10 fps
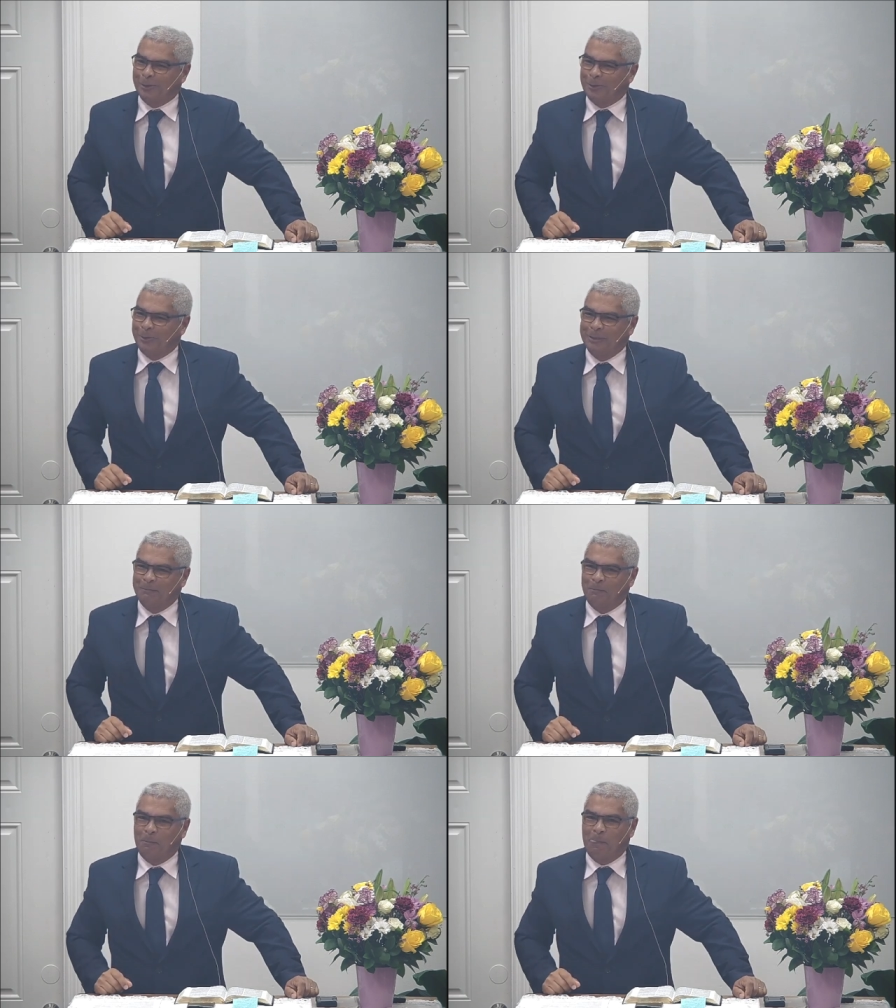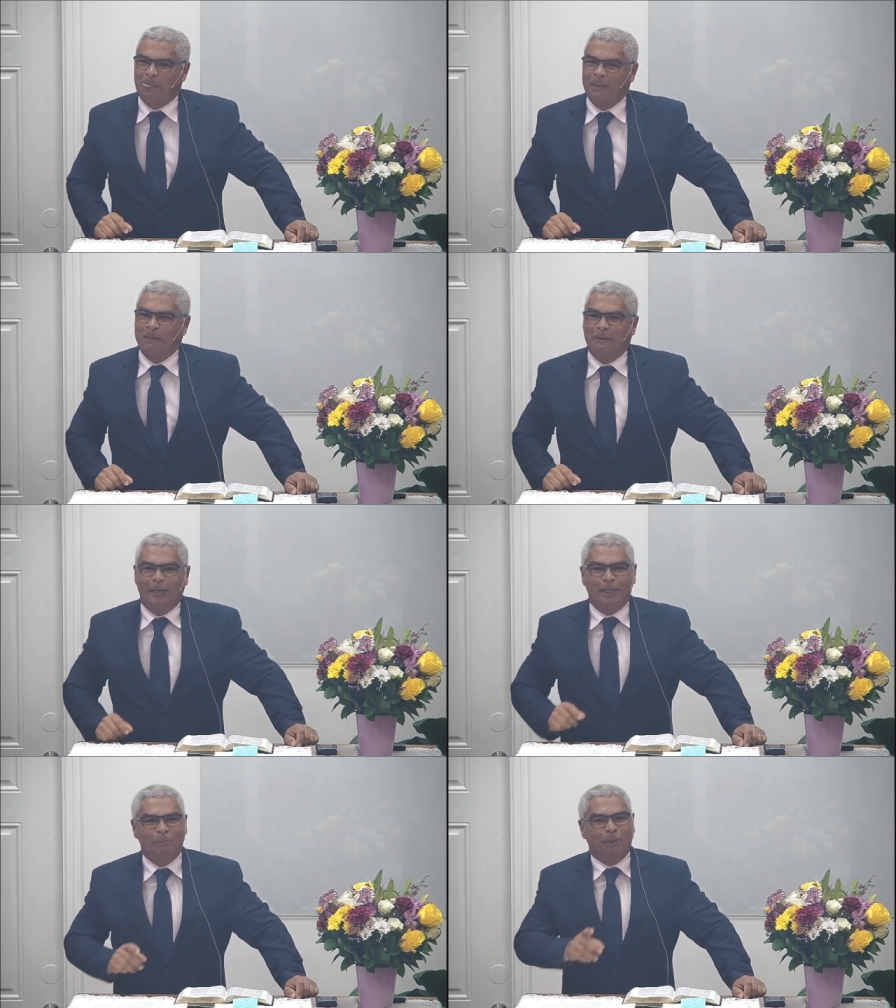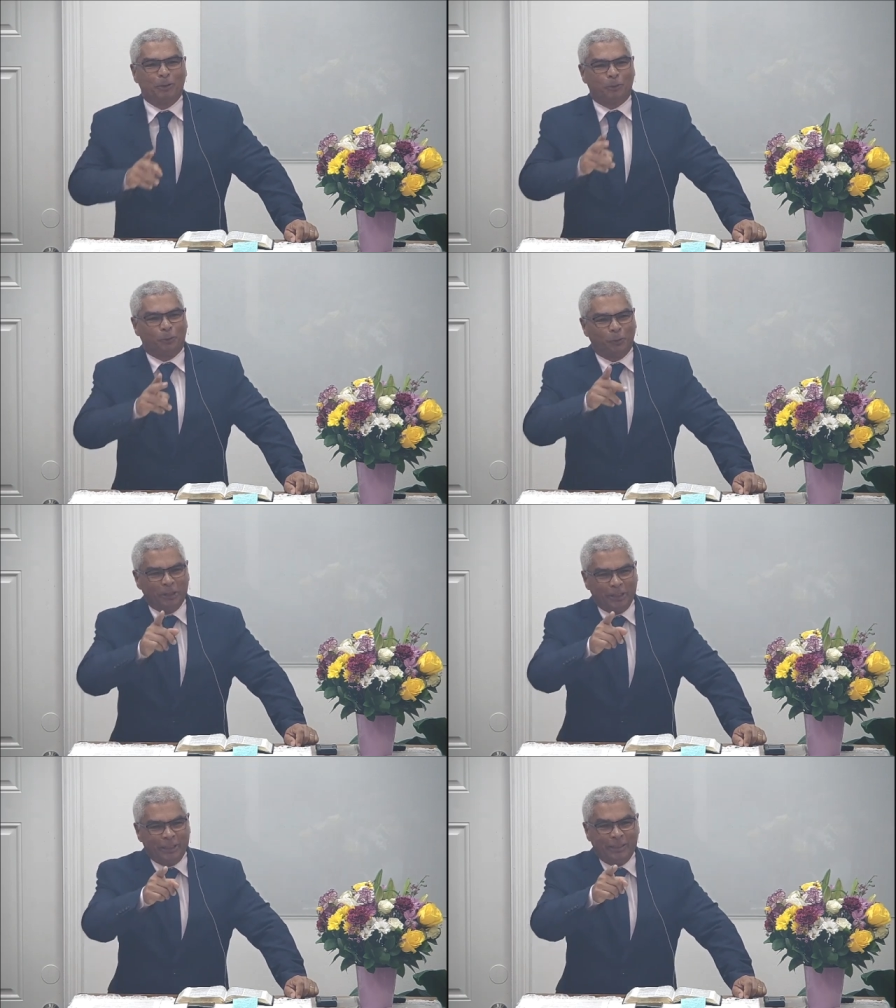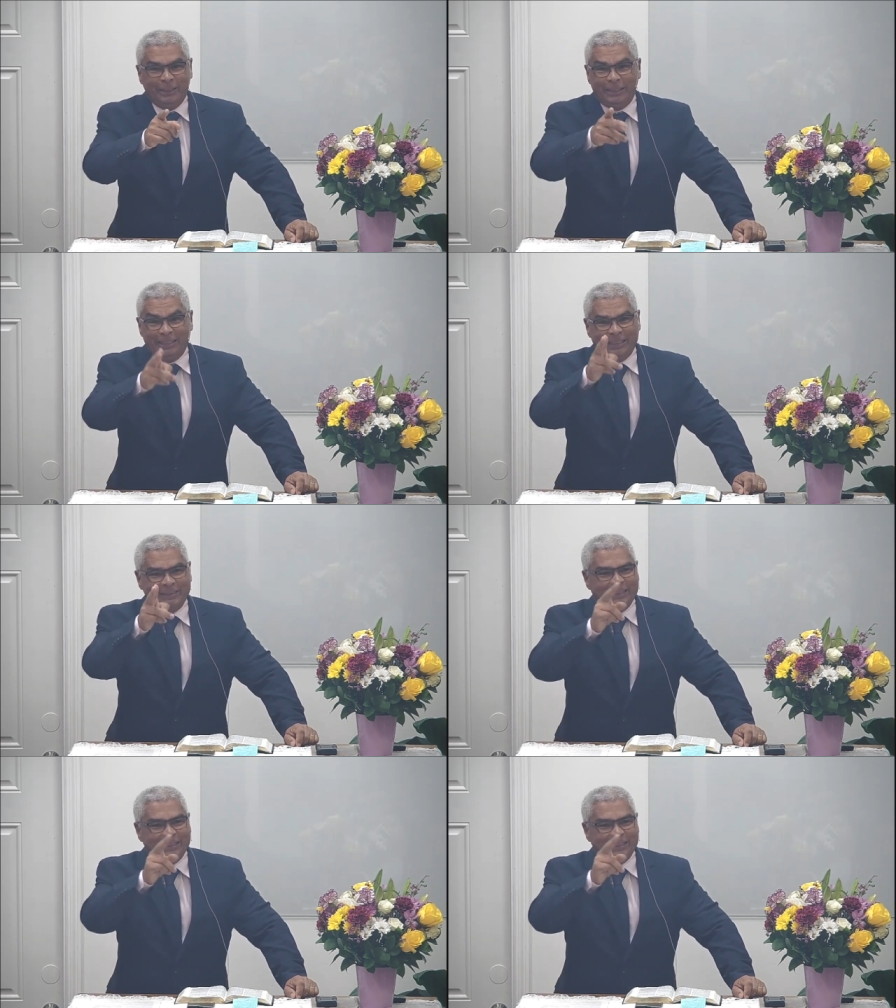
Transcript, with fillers: So interesting this, right? He